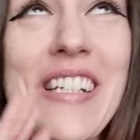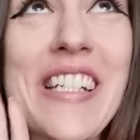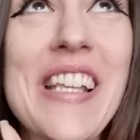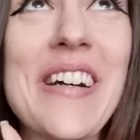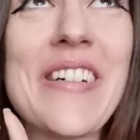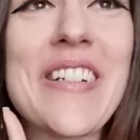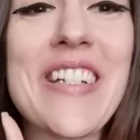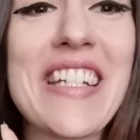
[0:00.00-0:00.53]

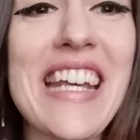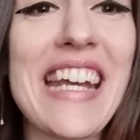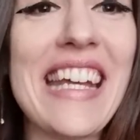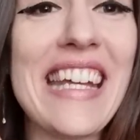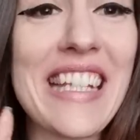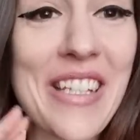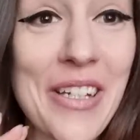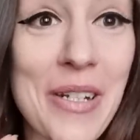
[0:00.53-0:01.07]
so
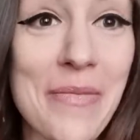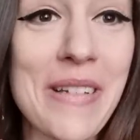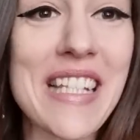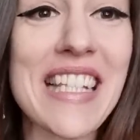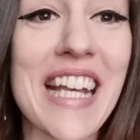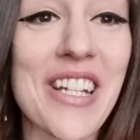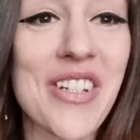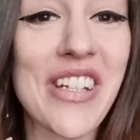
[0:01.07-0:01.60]
today is going to be
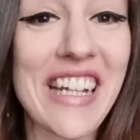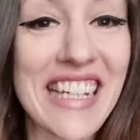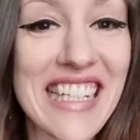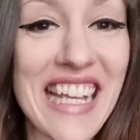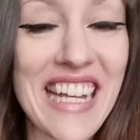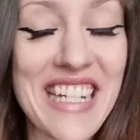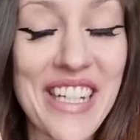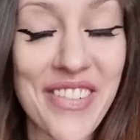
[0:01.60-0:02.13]
such an
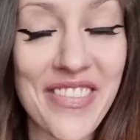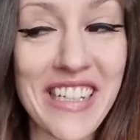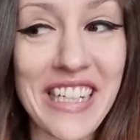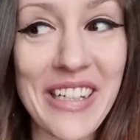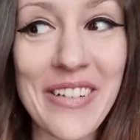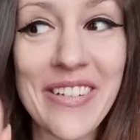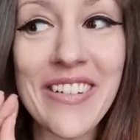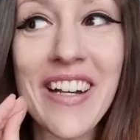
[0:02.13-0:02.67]
exciting
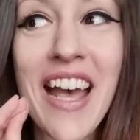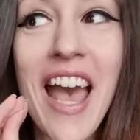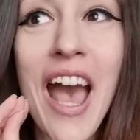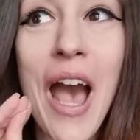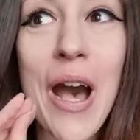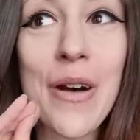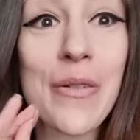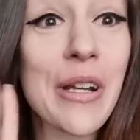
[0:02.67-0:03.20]
video.
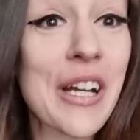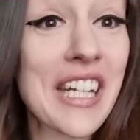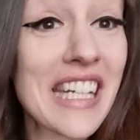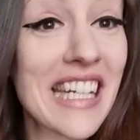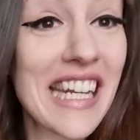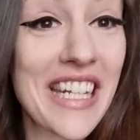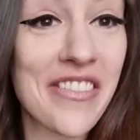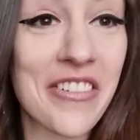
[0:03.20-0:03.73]
We got
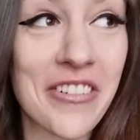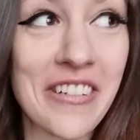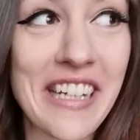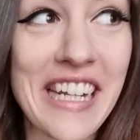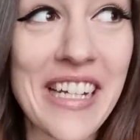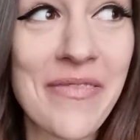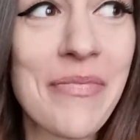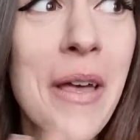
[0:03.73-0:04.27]
a
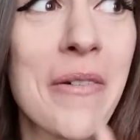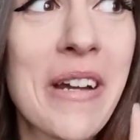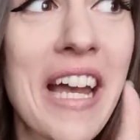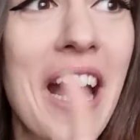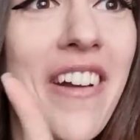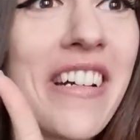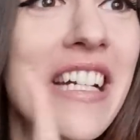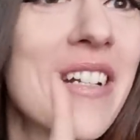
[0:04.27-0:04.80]
delivery that we're
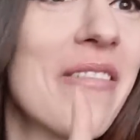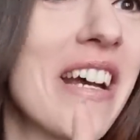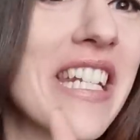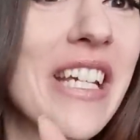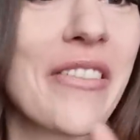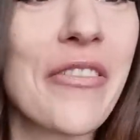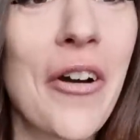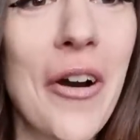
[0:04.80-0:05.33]
currently
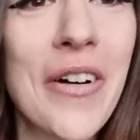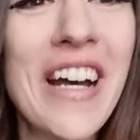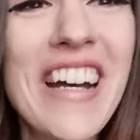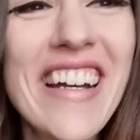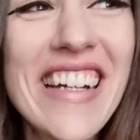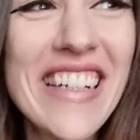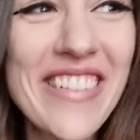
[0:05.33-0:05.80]
waiting for. I'm